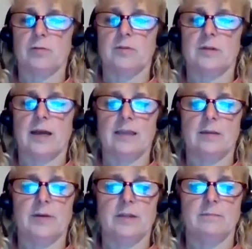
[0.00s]
the
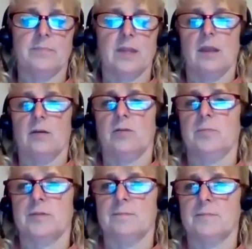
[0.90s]
document.
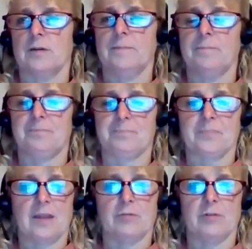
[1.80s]
Oops, sorry,
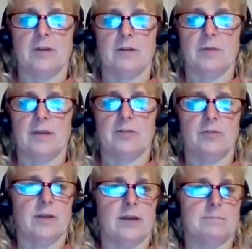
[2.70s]
I really didn't mean to
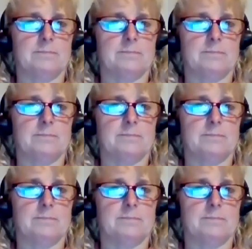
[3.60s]
do that.